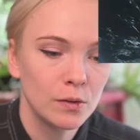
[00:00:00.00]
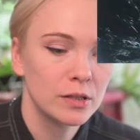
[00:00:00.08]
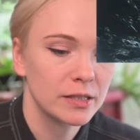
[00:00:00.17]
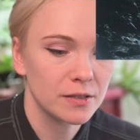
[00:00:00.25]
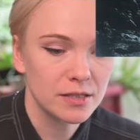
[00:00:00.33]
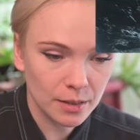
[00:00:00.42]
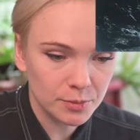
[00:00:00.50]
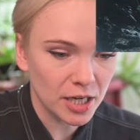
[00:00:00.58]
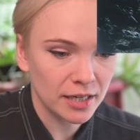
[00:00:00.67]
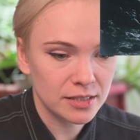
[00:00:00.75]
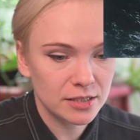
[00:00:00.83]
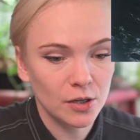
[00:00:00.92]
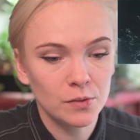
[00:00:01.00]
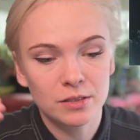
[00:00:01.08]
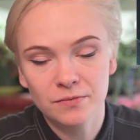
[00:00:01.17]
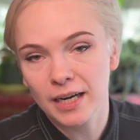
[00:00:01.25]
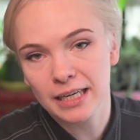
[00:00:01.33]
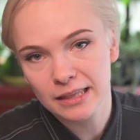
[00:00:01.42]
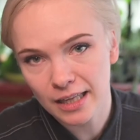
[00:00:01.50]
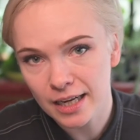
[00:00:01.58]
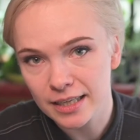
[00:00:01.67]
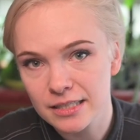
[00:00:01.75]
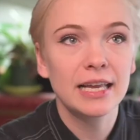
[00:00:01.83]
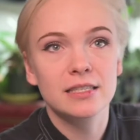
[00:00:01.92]
clear subject, no dividing
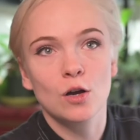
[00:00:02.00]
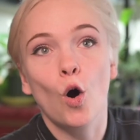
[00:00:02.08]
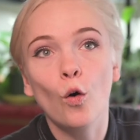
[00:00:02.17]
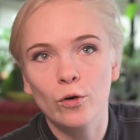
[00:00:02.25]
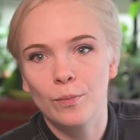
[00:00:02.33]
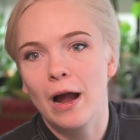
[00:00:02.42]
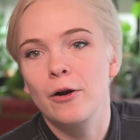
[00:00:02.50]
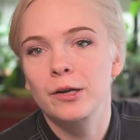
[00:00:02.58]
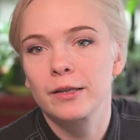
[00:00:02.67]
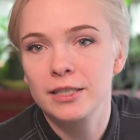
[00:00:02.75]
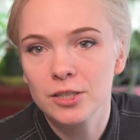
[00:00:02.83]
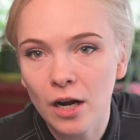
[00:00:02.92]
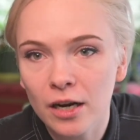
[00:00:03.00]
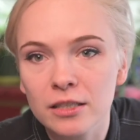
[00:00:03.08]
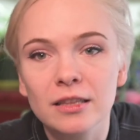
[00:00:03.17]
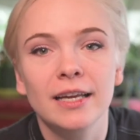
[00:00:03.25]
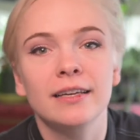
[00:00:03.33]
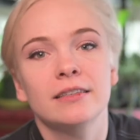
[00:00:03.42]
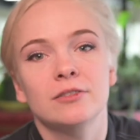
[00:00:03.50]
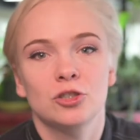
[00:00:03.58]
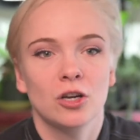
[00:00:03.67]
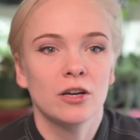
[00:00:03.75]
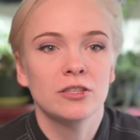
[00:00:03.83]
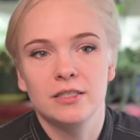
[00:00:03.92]
lines. It's overpoweringly dark, like
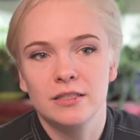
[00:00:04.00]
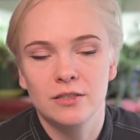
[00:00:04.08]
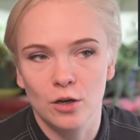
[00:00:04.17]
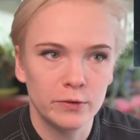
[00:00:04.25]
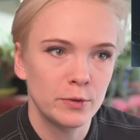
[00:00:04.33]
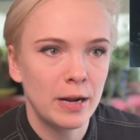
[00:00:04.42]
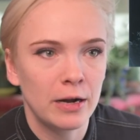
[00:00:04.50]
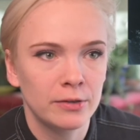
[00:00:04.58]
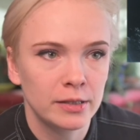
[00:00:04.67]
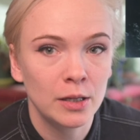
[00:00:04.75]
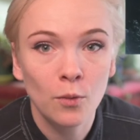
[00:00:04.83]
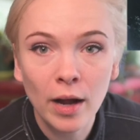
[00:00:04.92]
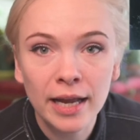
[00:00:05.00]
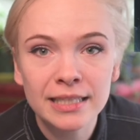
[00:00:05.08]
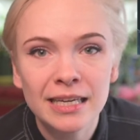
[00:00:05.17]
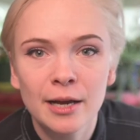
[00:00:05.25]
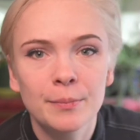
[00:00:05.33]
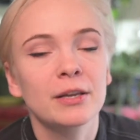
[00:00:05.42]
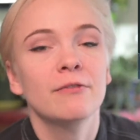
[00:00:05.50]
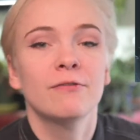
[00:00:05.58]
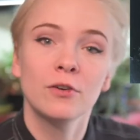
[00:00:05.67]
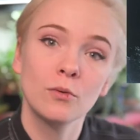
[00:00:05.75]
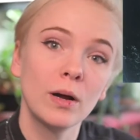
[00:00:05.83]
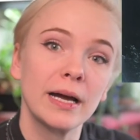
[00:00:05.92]
Sean's is overpoweringly light, but
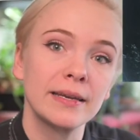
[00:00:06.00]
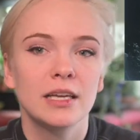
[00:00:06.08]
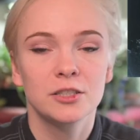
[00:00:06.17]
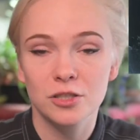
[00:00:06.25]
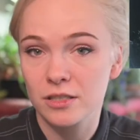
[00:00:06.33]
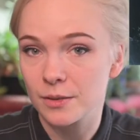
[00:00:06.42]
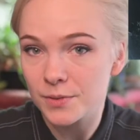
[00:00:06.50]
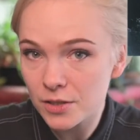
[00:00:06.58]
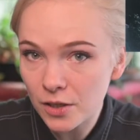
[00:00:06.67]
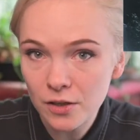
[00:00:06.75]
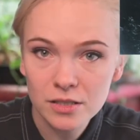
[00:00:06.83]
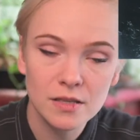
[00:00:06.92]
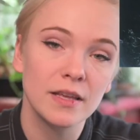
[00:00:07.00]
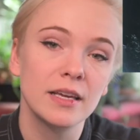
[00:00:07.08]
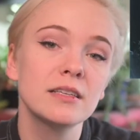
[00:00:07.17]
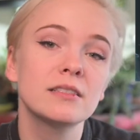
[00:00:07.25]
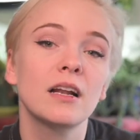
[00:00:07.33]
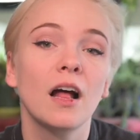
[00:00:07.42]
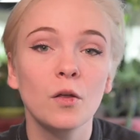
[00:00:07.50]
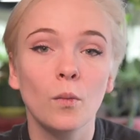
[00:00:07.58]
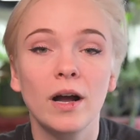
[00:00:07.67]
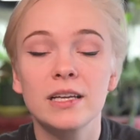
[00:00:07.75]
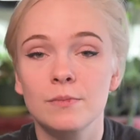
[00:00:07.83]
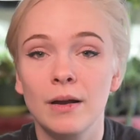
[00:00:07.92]
for what? It just obscures things that
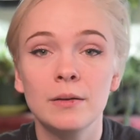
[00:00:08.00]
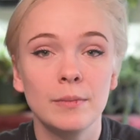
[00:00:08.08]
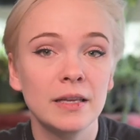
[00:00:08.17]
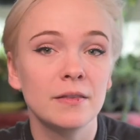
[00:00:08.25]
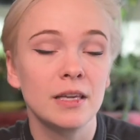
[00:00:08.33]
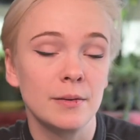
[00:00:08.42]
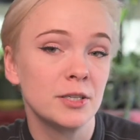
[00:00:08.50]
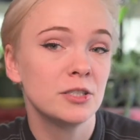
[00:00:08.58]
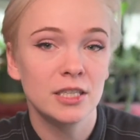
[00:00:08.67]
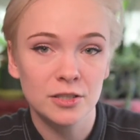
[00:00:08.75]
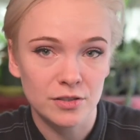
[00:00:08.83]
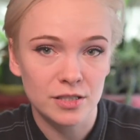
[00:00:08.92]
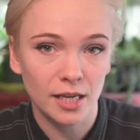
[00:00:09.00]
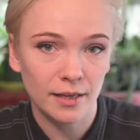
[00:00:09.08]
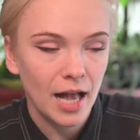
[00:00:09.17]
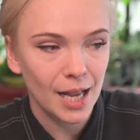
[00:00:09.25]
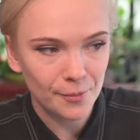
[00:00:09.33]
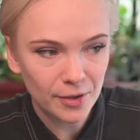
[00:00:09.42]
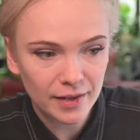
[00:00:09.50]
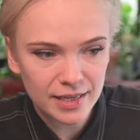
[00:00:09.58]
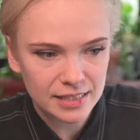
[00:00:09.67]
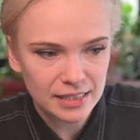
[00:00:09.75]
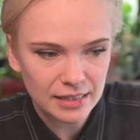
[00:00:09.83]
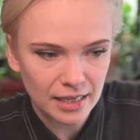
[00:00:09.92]
otherwise might make the image interesting. I'm
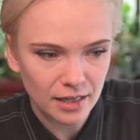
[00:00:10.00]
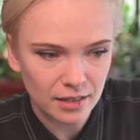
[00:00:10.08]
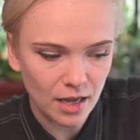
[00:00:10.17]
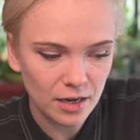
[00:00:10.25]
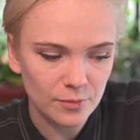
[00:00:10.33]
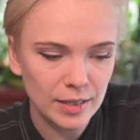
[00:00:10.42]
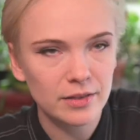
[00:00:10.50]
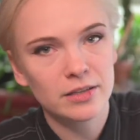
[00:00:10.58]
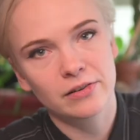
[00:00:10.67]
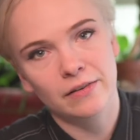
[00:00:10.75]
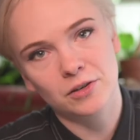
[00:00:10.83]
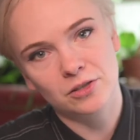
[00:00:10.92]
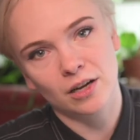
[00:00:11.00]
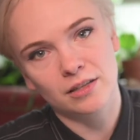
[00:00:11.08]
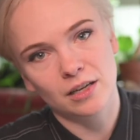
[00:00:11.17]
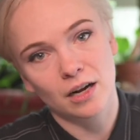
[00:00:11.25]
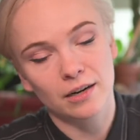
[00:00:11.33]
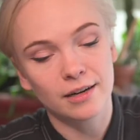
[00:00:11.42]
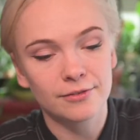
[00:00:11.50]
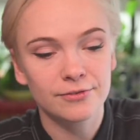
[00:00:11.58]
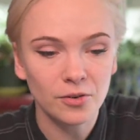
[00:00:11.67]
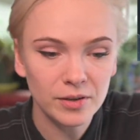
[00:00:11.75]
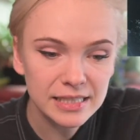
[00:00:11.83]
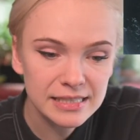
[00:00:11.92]
realizing that a lot of my least favorite shots are of
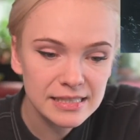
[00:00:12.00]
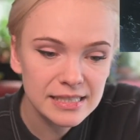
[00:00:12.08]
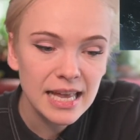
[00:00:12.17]
forests.